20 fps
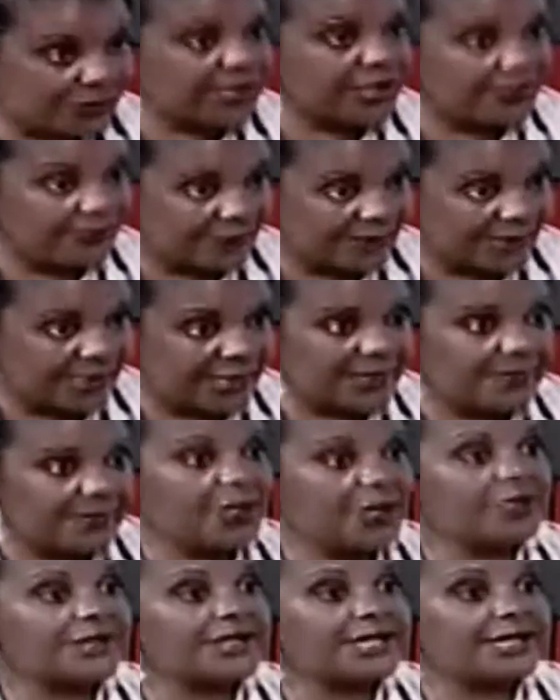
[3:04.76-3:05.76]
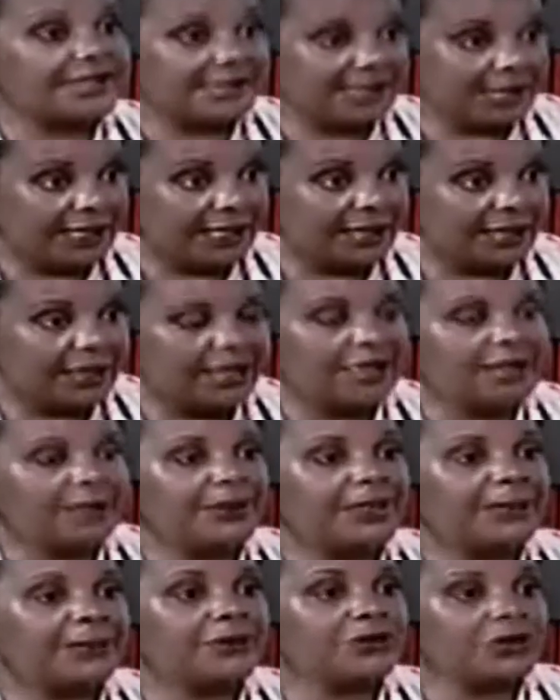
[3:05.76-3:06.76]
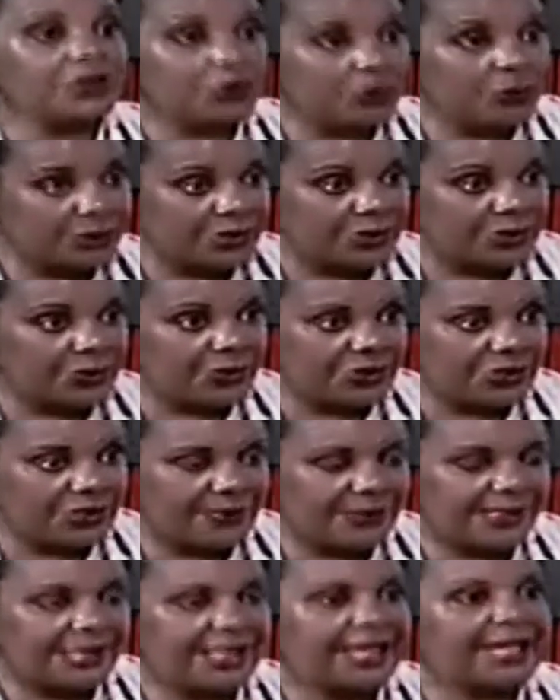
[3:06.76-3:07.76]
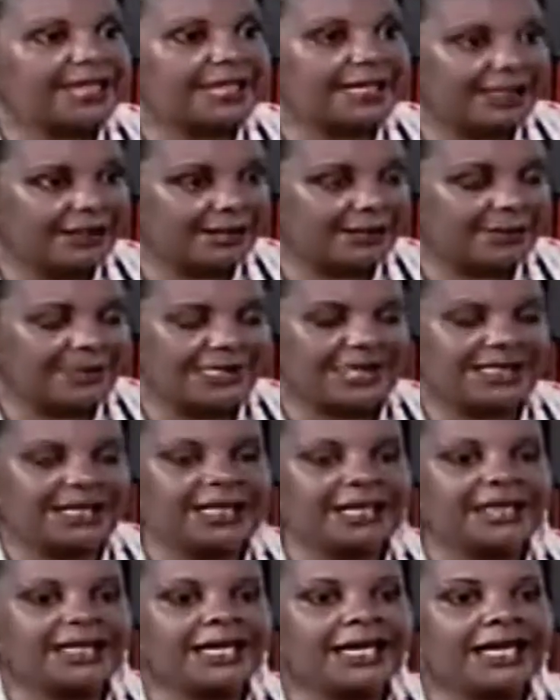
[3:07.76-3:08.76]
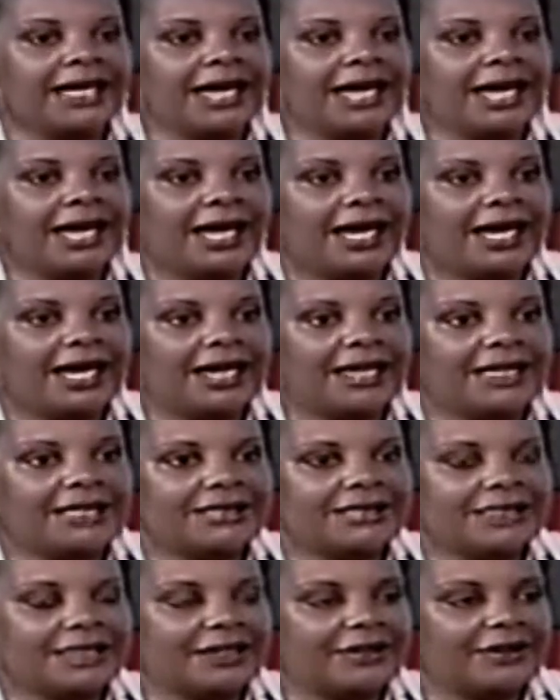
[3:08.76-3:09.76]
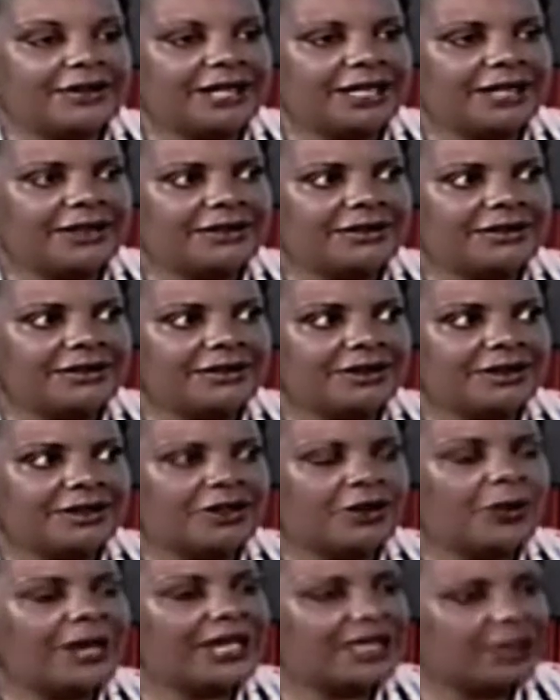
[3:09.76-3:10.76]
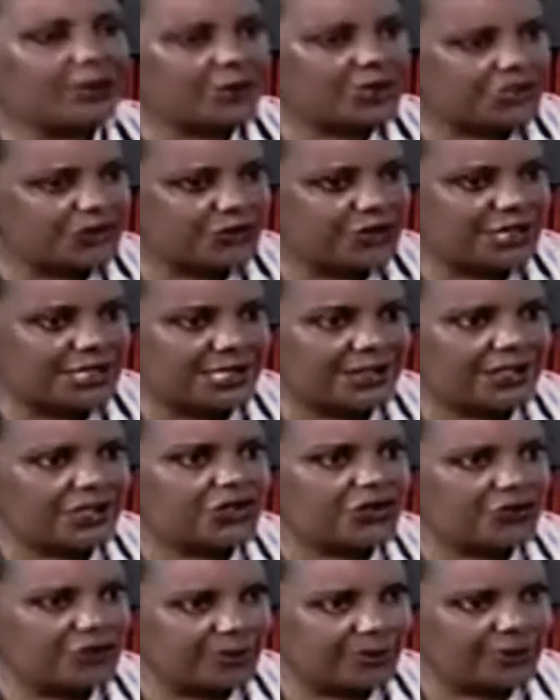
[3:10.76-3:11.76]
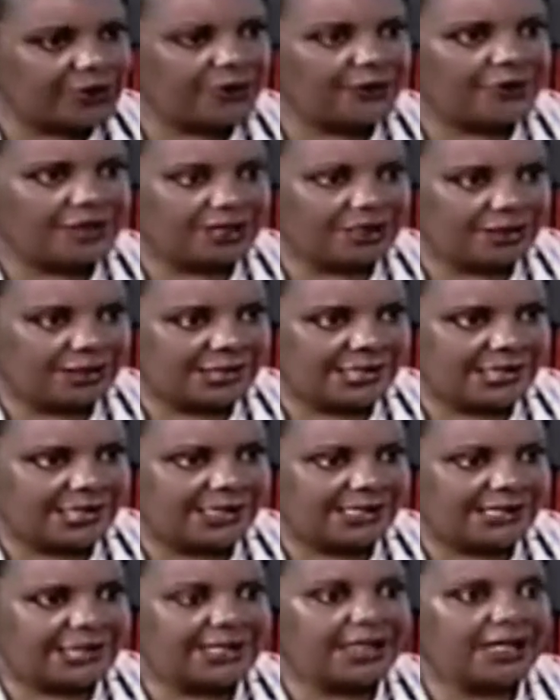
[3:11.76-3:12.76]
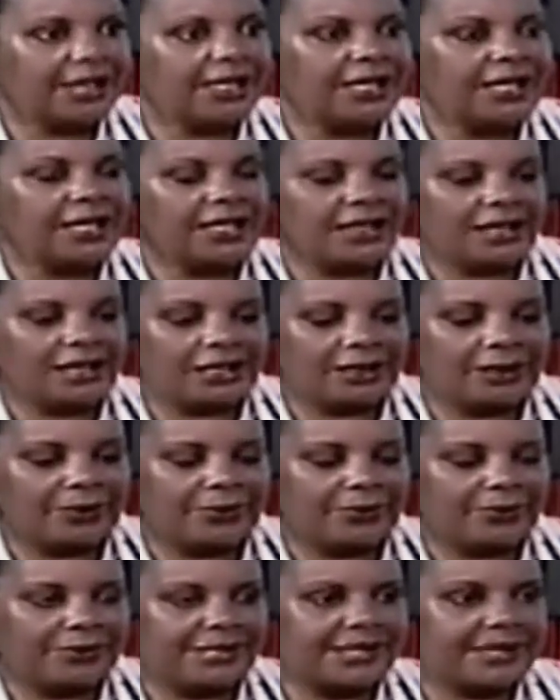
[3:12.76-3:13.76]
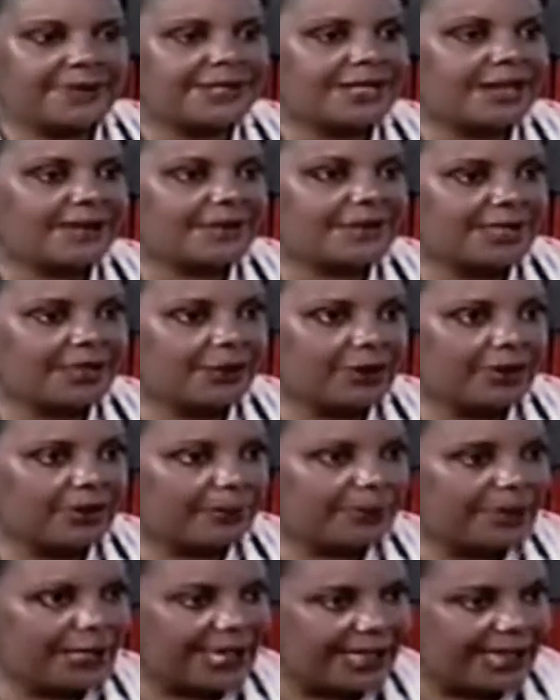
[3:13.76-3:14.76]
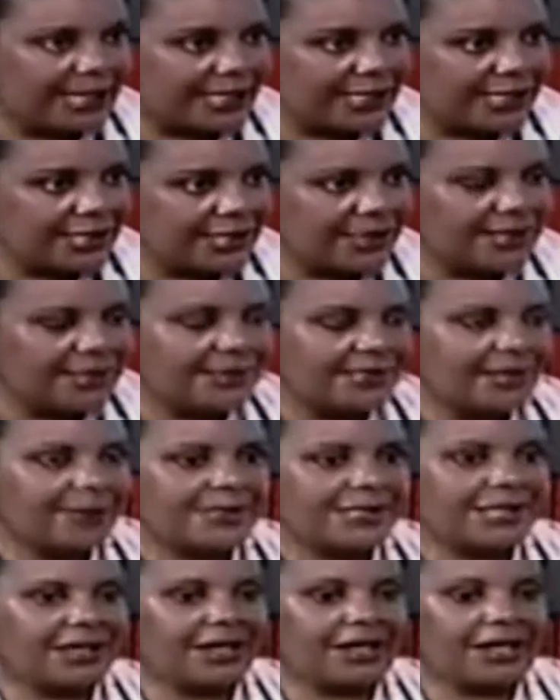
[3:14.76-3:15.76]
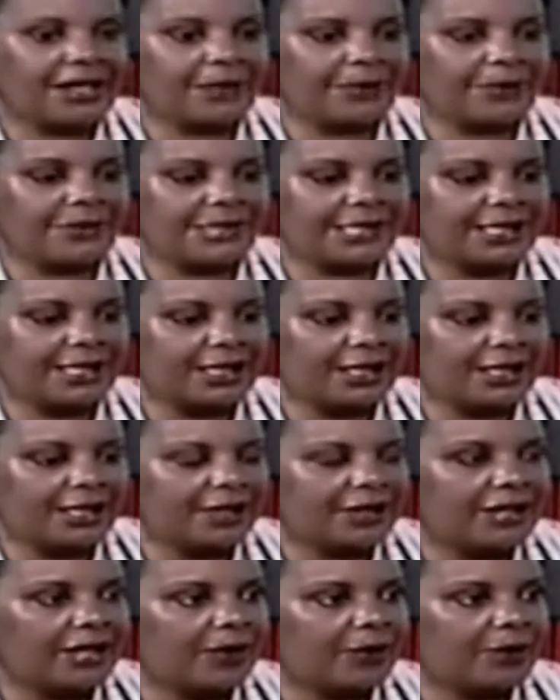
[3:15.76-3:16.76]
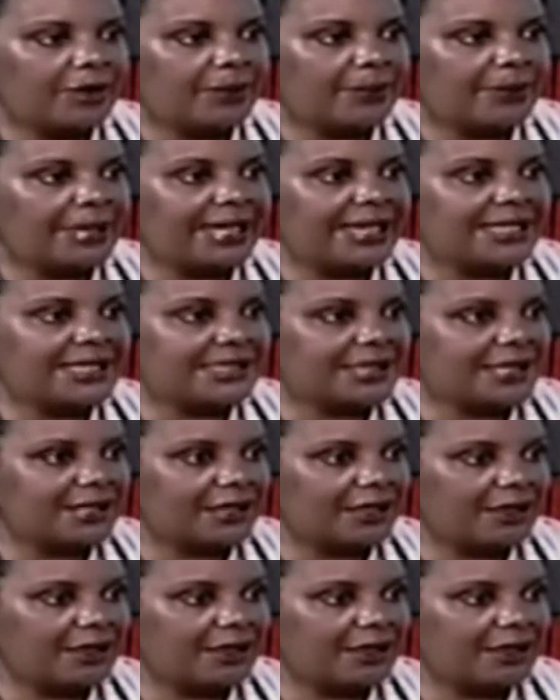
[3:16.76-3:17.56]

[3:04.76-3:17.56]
services, because they're singing and people do want to watch them sing and hear them sing. And then the way they were treated, the treatment of the artists. Sometimes they weren't paid, sometimes they weren't paid